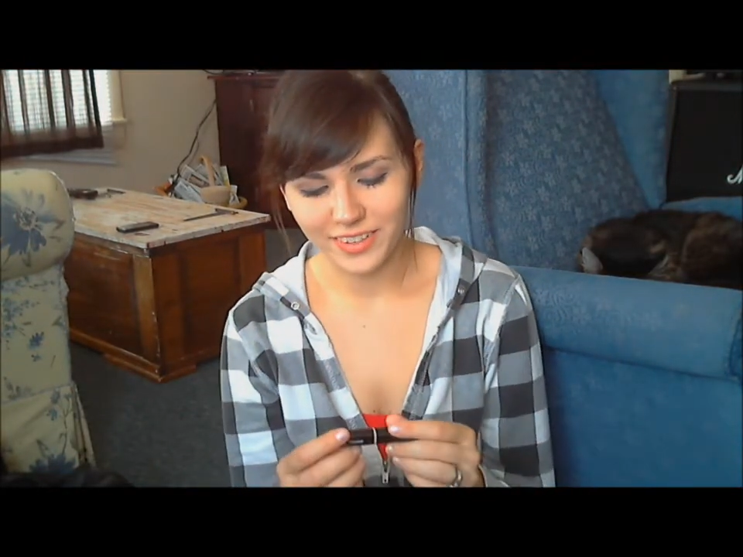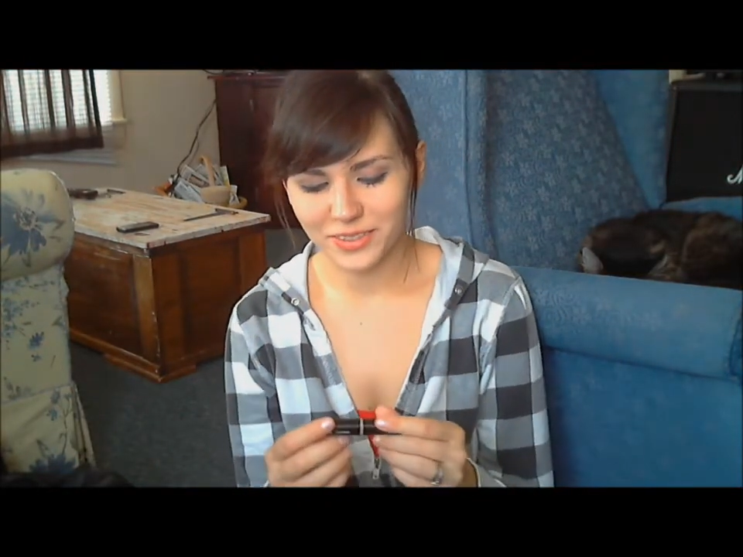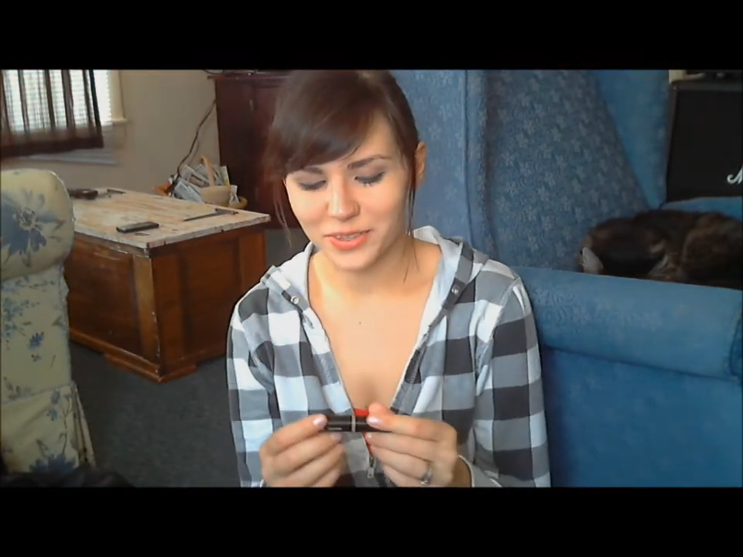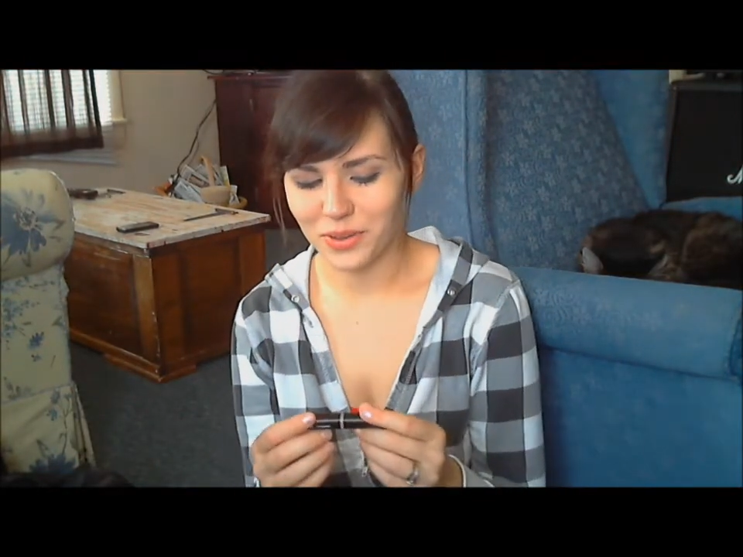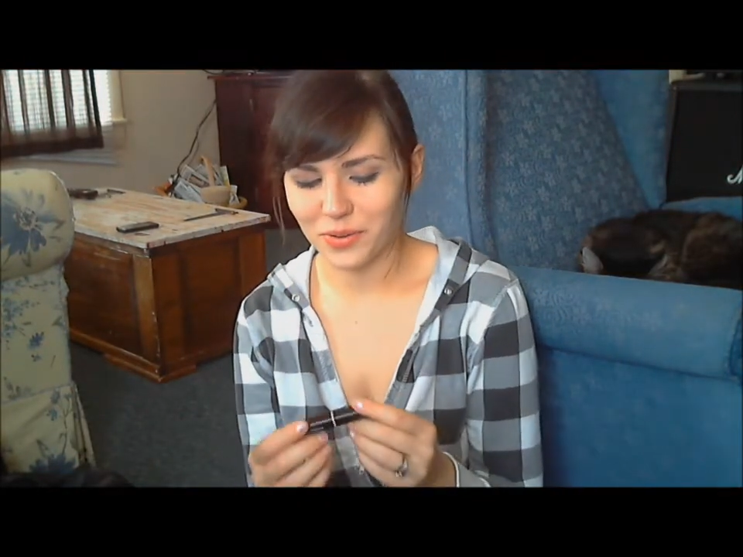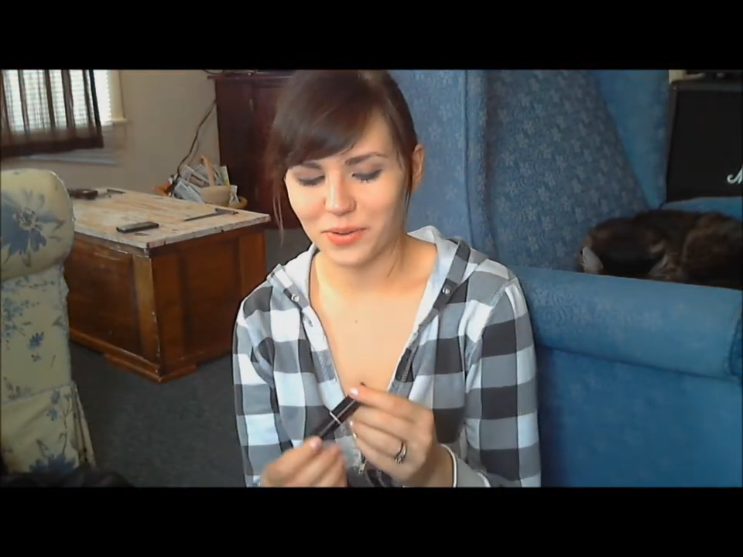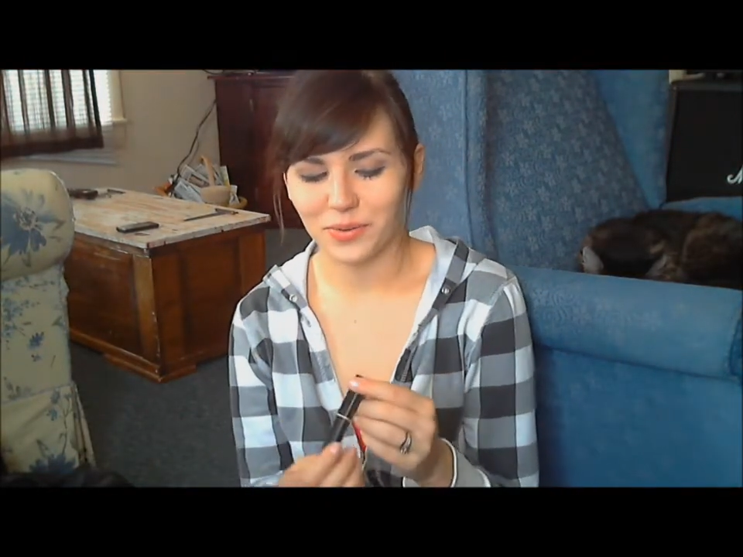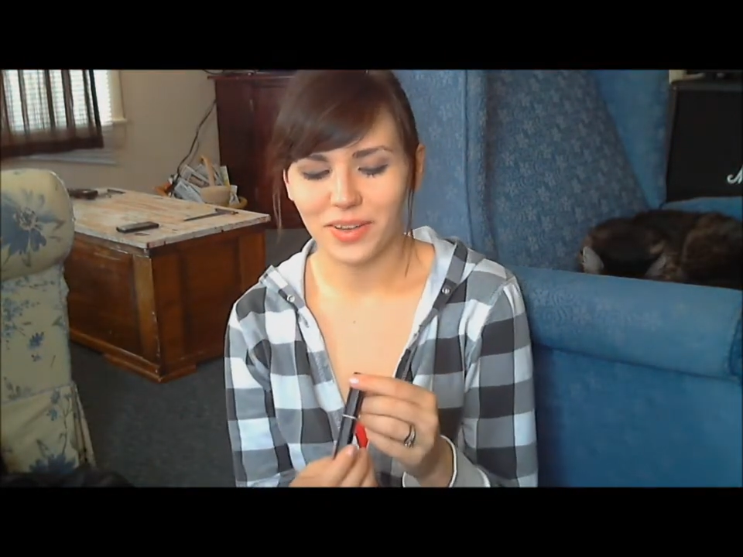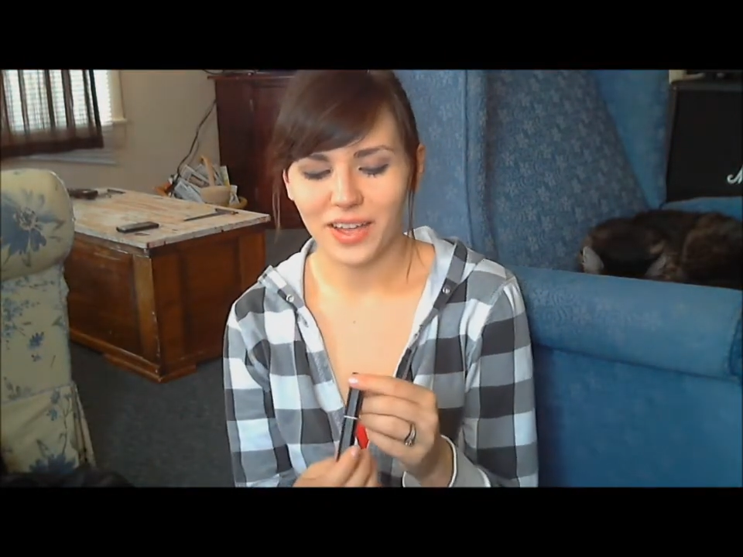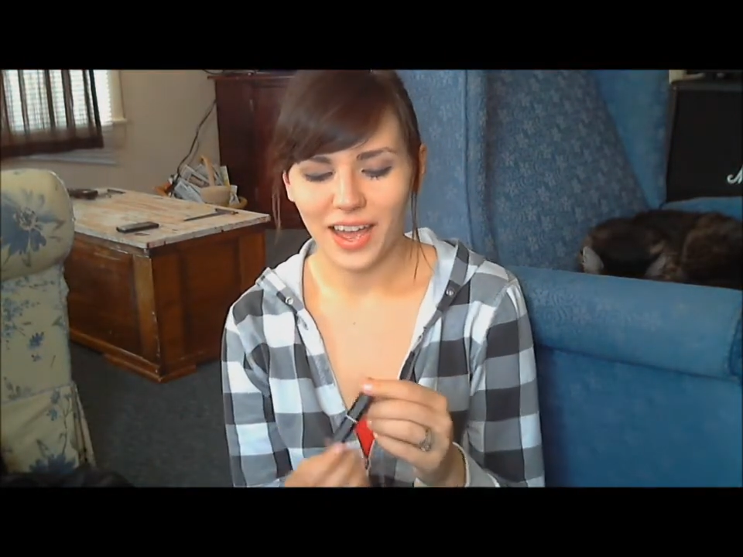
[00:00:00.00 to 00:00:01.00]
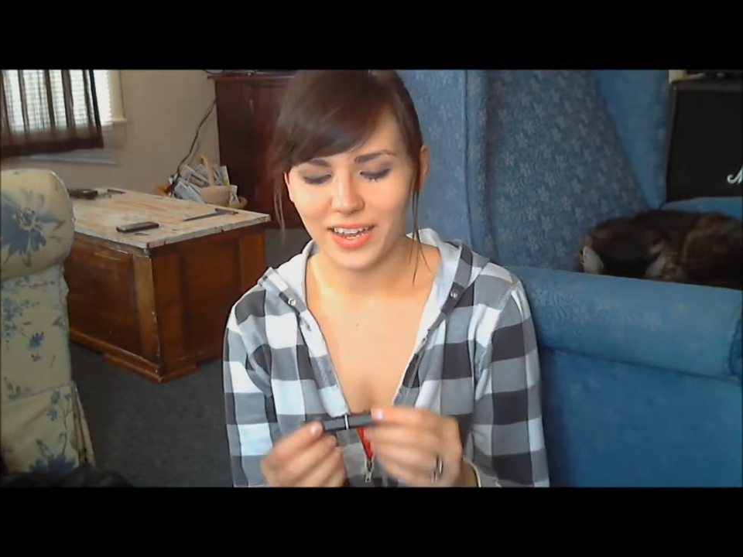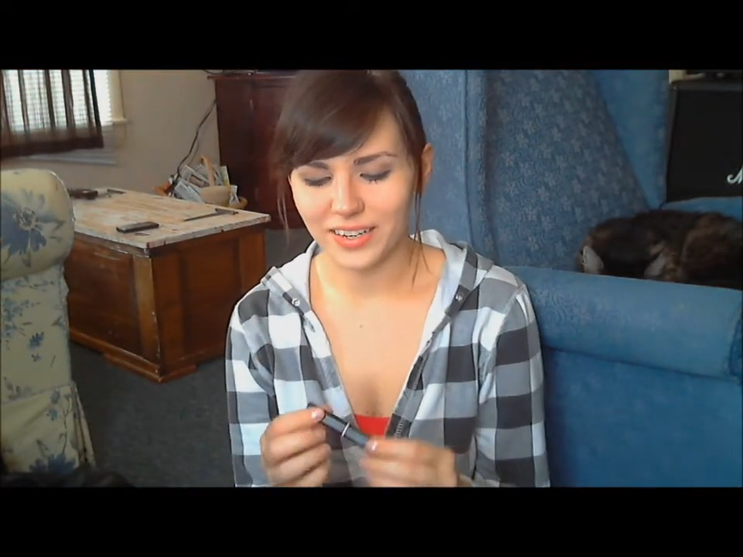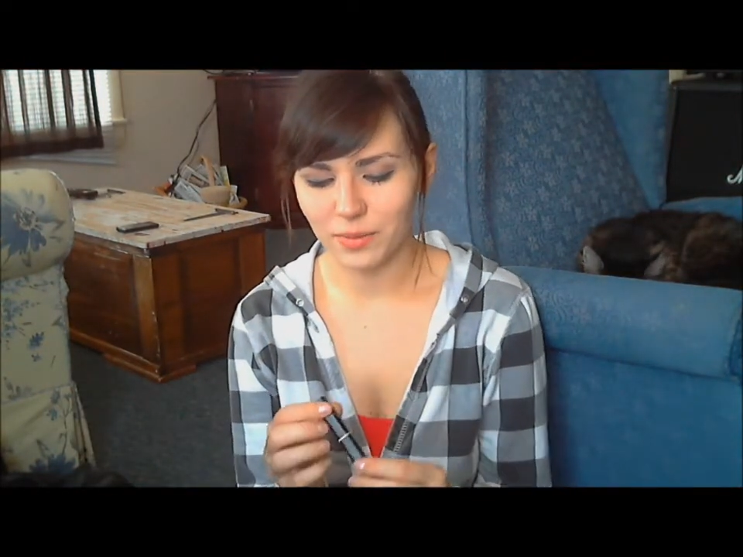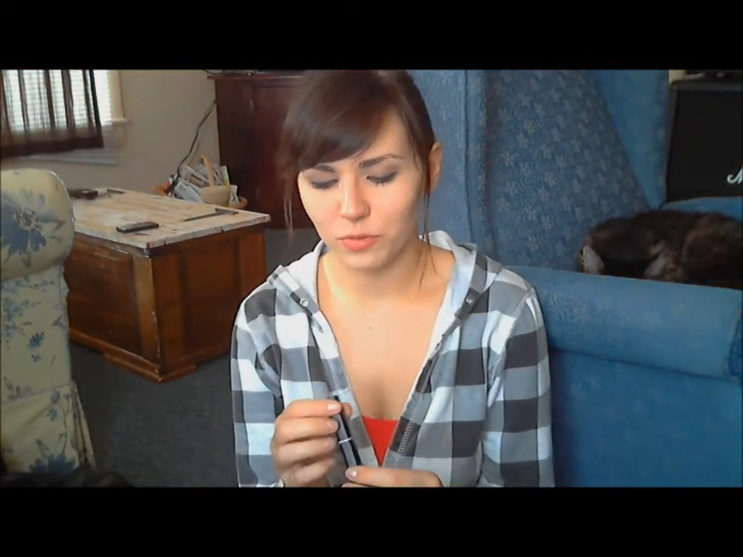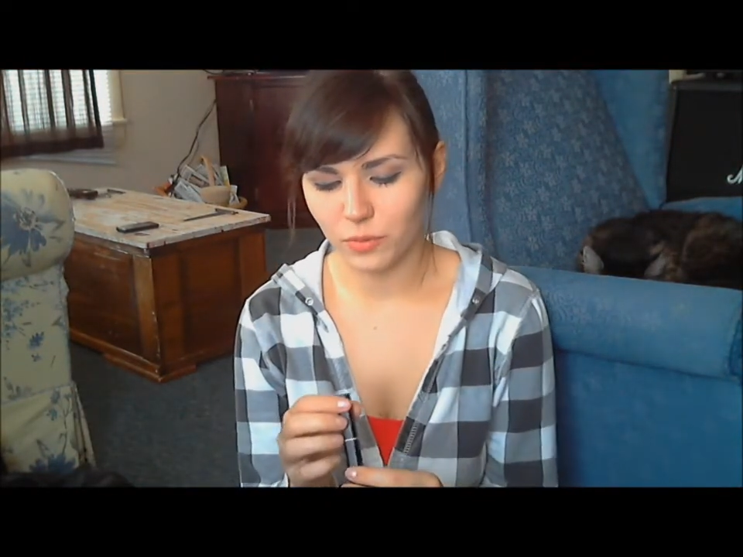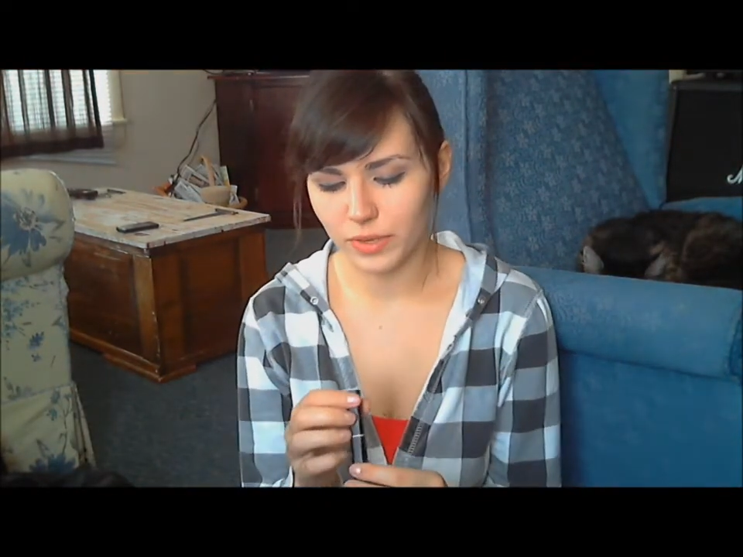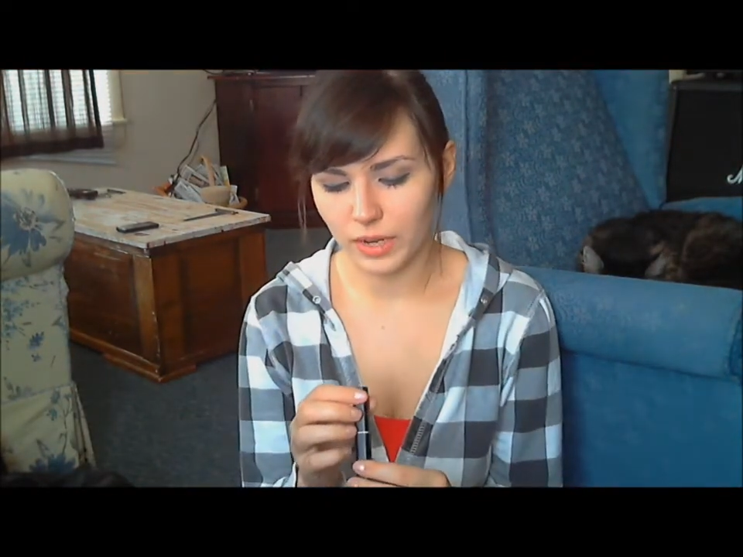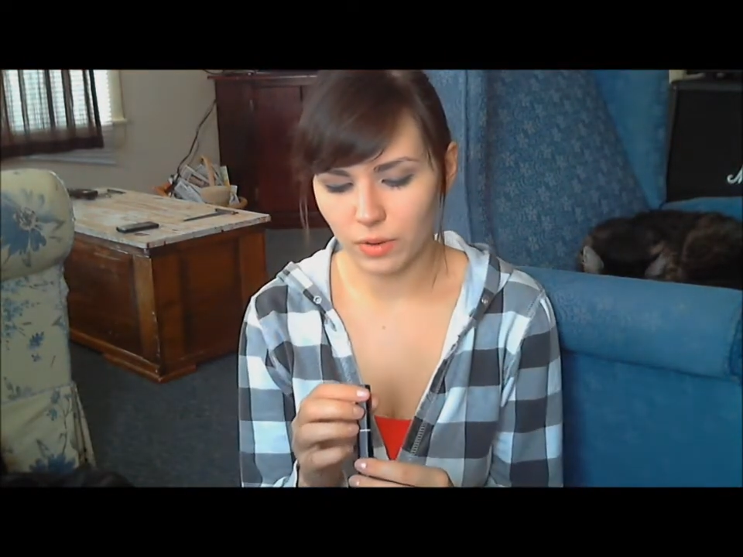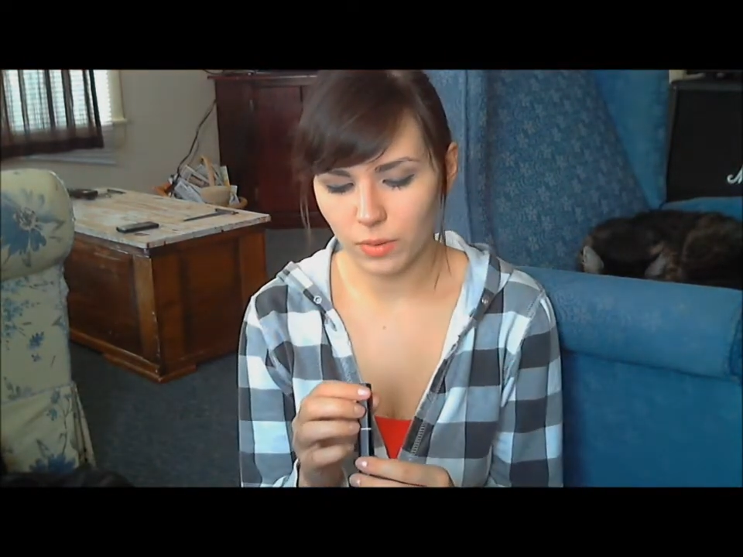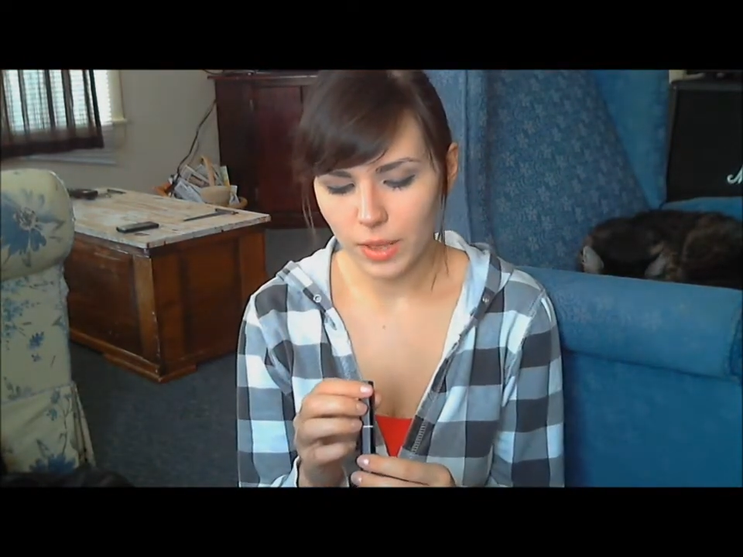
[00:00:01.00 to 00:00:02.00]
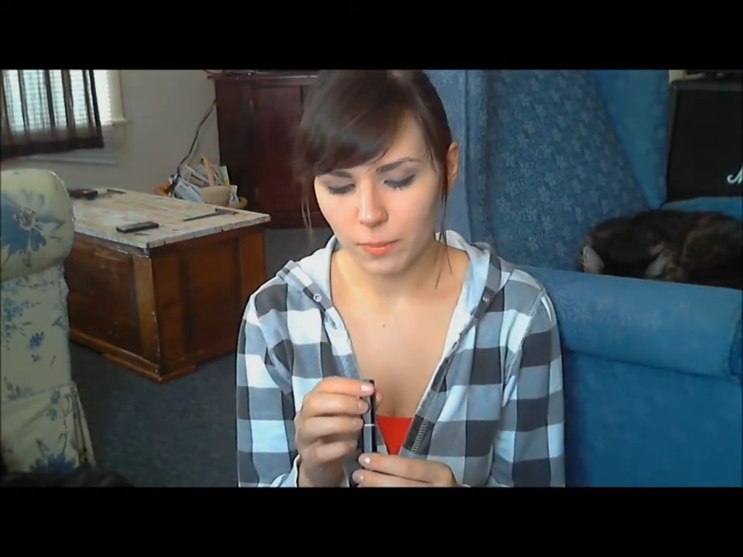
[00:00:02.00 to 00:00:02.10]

So I ended up throwing it out.